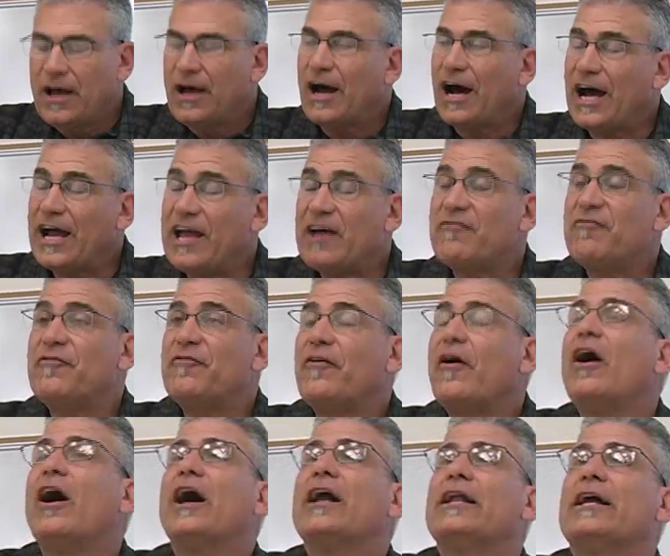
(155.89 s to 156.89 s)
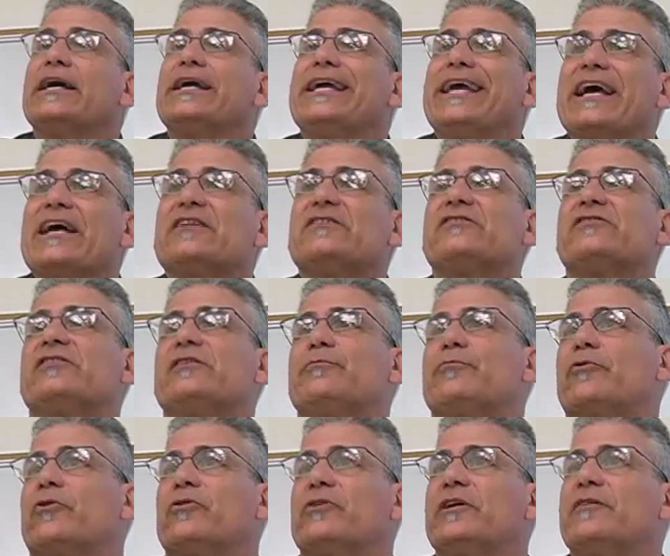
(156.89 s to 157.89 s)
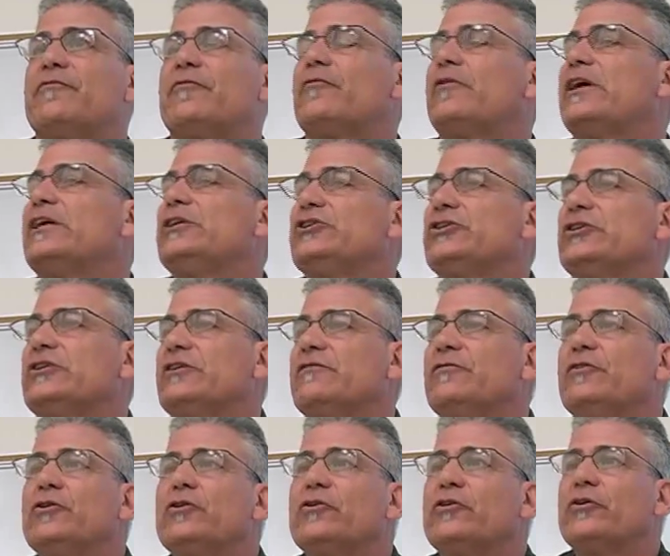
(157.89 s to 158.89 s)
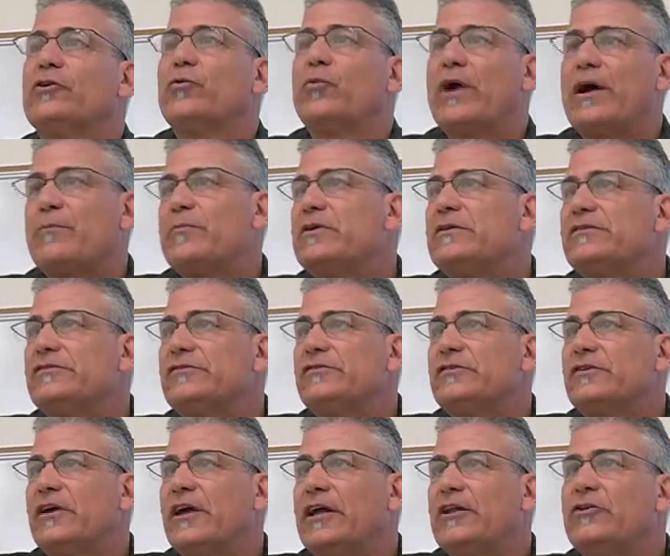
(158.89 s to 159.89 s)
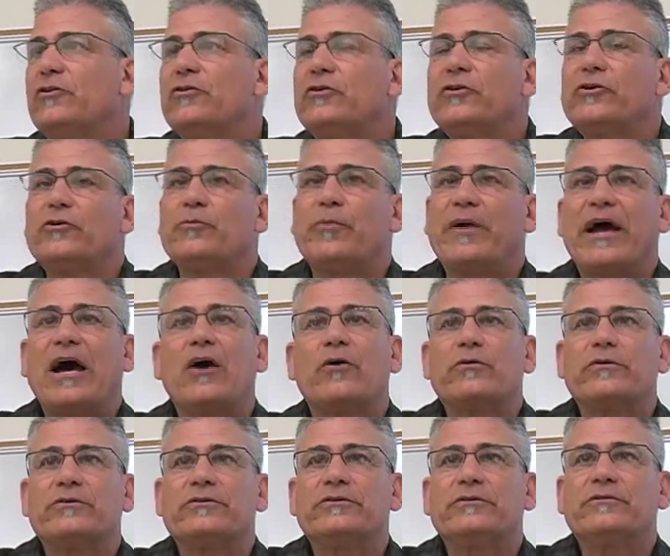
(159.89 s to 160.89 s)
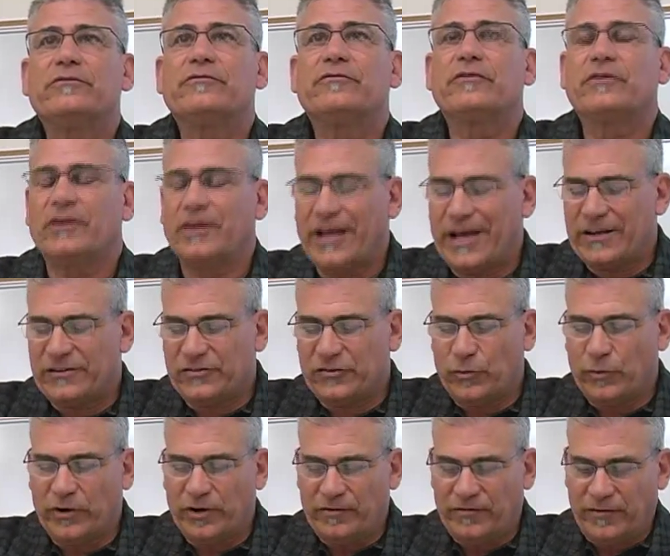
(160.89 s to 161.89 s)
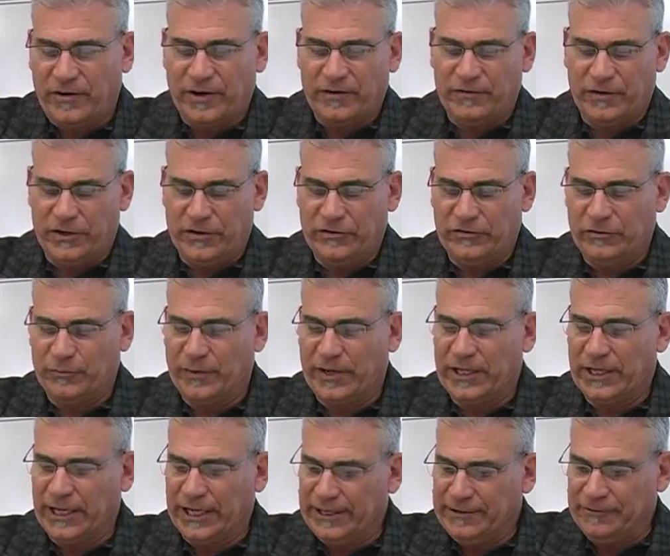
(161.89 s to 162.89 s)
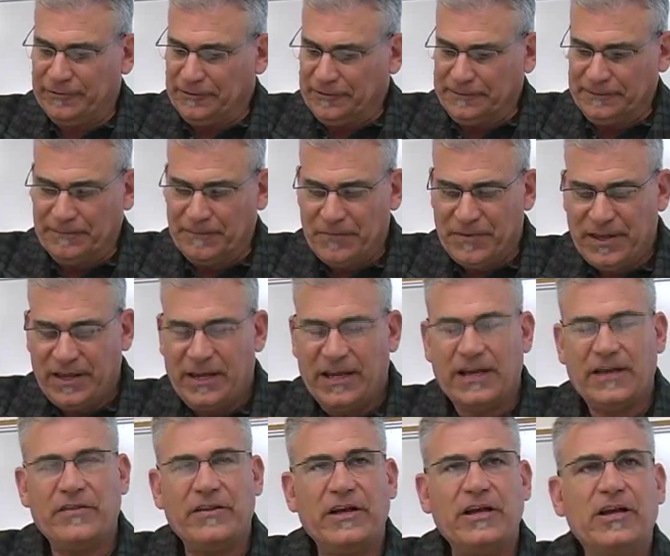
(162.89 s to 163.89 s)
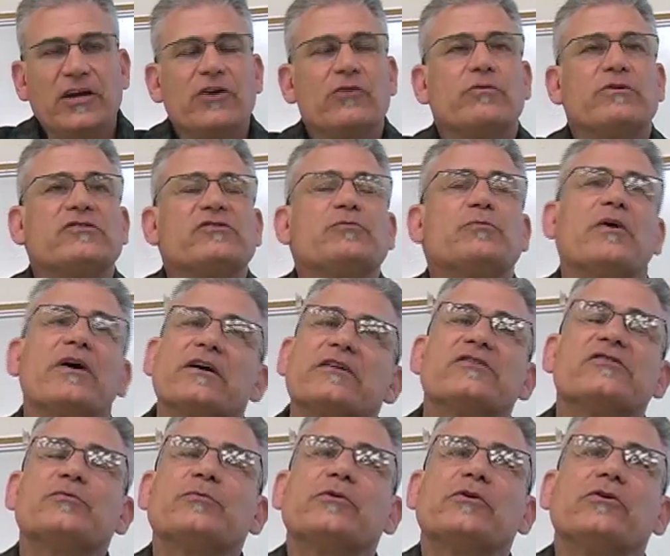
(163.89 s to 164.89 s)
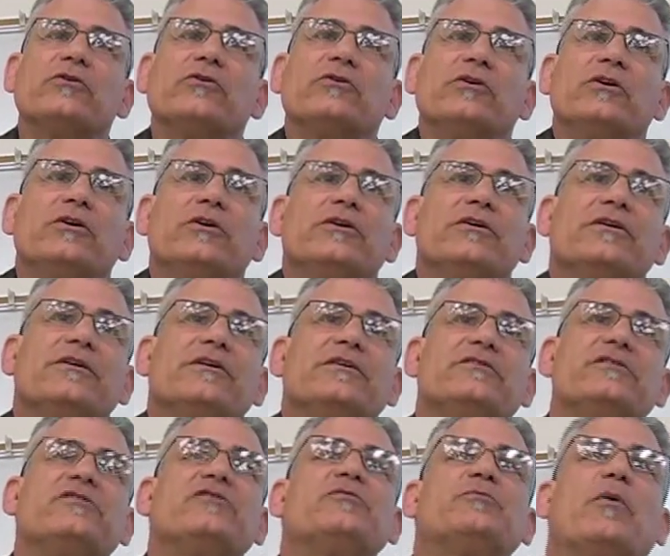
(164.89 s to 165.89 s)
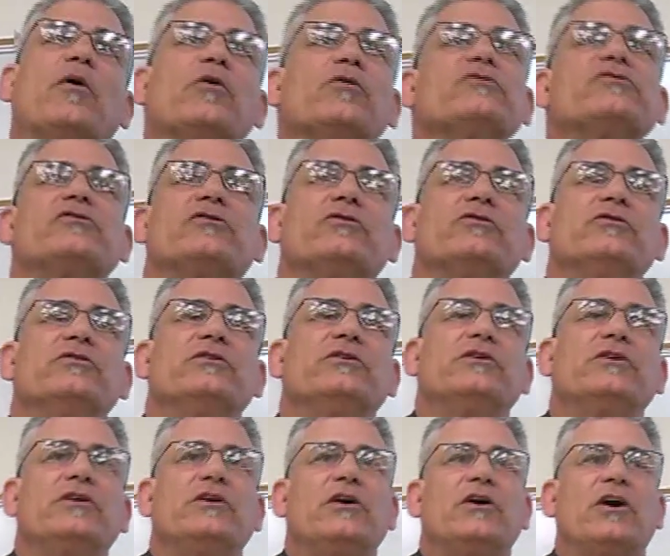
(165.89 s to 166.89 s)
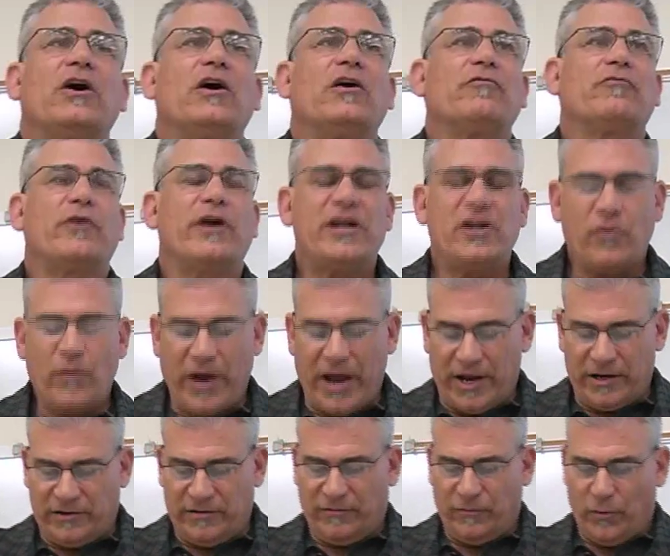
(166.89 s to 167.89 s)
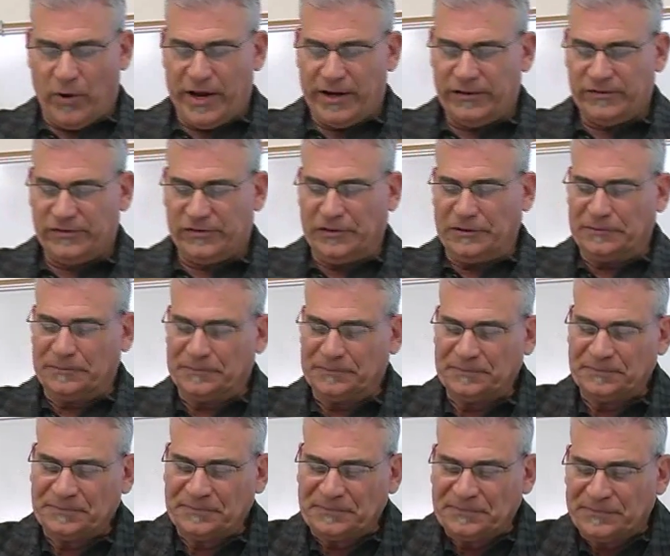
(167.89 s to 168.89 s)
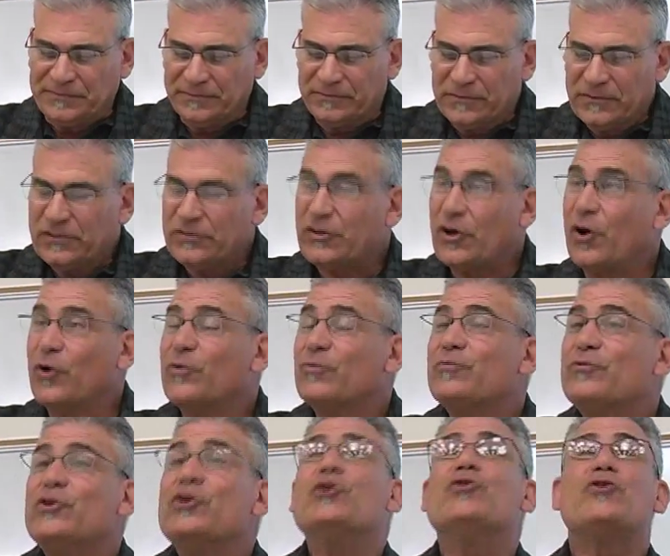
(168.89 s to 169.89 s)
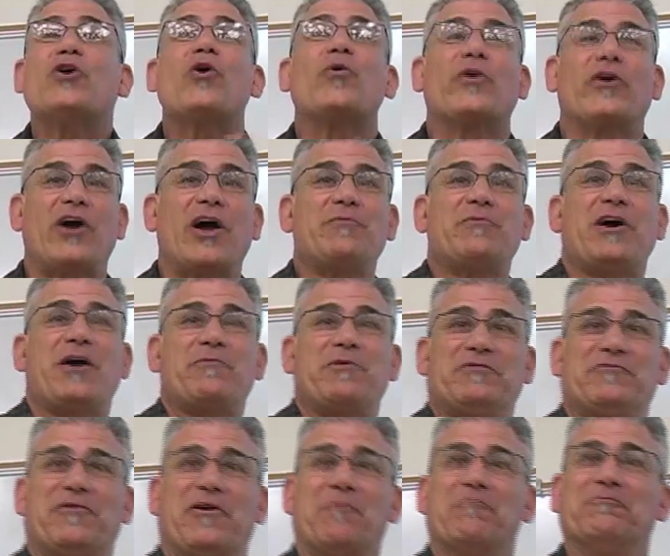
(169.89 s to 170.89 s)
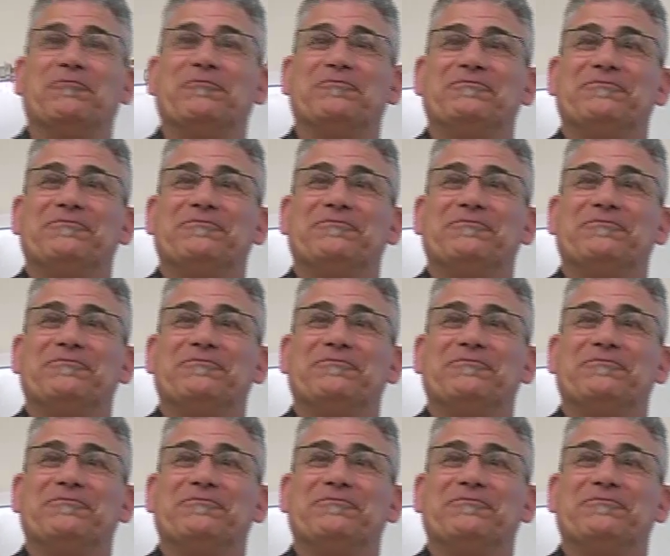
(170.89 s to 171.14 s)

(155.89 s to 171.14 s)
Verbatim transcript: I have fought against the proliferation of nuclear weapons and nuclear power for the last 25 years of my life, and the irresponsible disposal of radioactive waste. So you know where I'm coming from.